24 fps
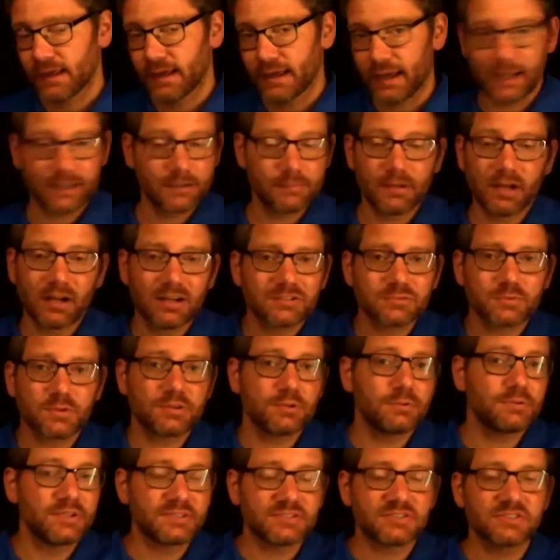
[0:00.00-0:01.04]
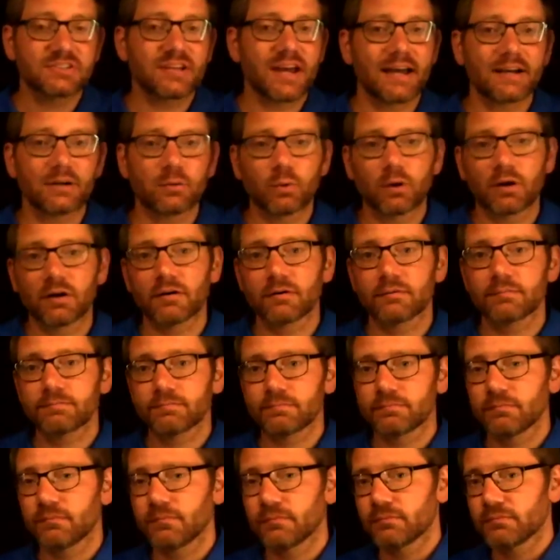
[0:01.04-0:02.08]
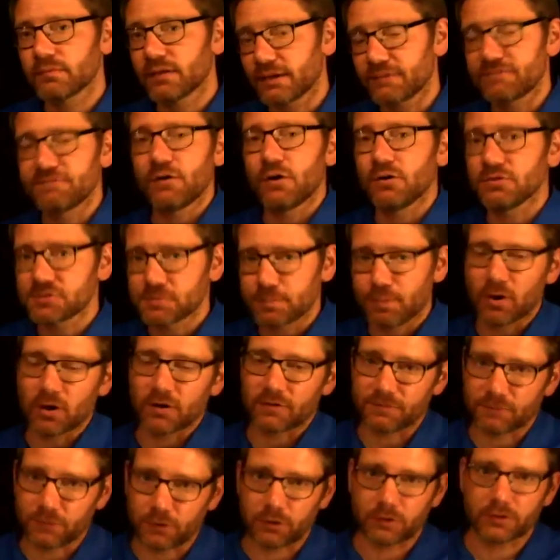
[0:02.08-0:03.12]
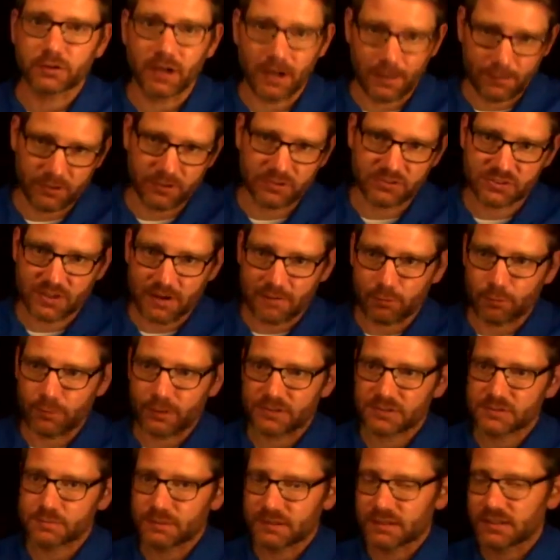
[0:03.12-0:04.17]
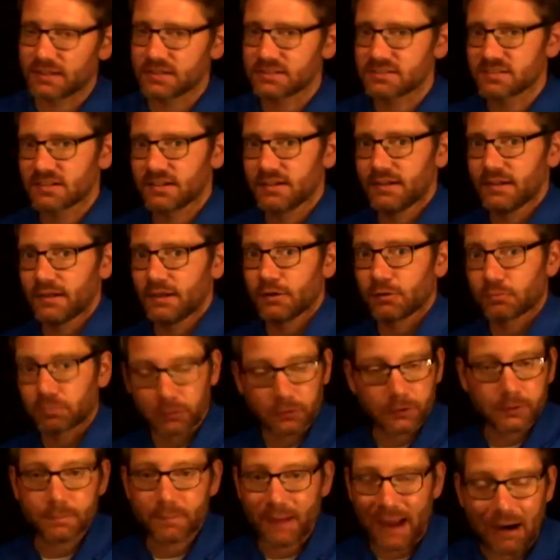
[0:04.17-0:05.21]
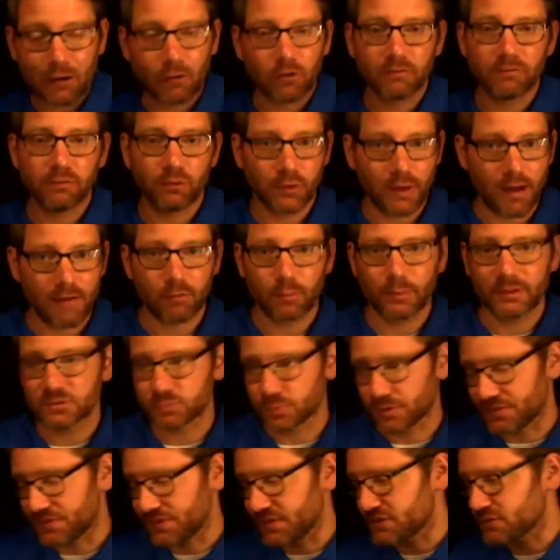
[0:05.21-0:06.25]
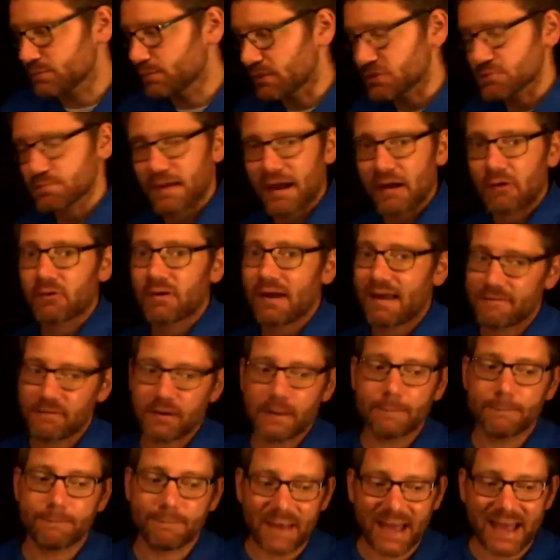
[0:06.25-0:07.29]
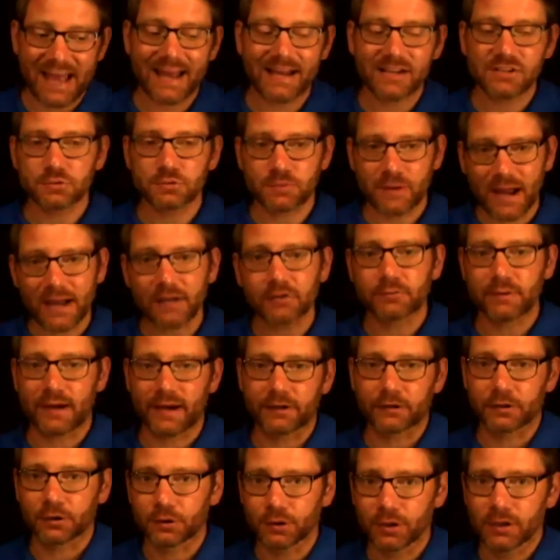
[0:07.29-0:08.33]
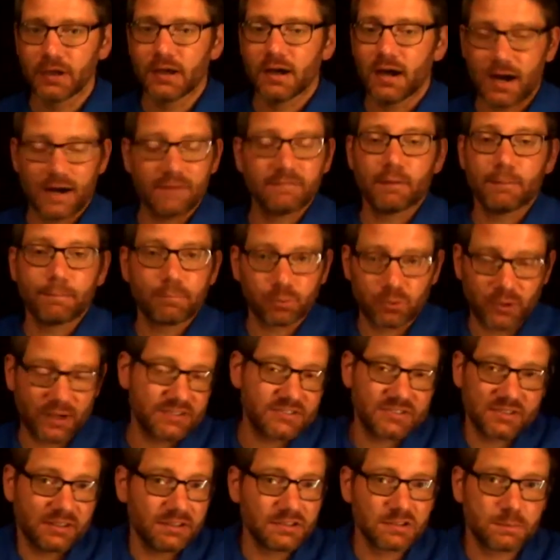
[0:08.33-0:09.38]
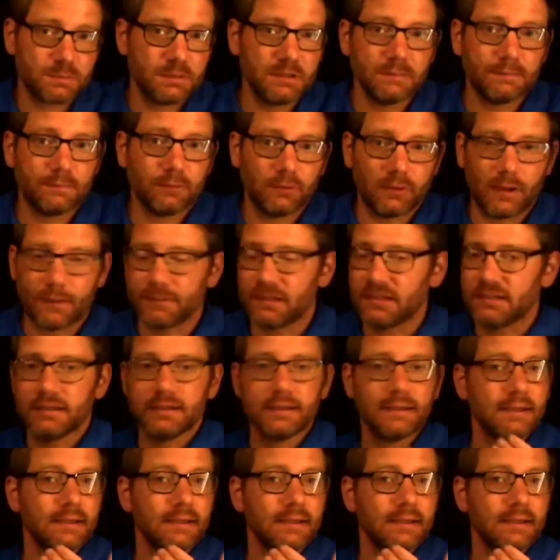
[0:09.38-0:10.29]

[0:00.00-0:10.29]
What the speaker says: And to be honest with you, this is kind of where it falls apart for communist governments, because really powerful governments with this much power have a bad track record of oppressing its people. I mean,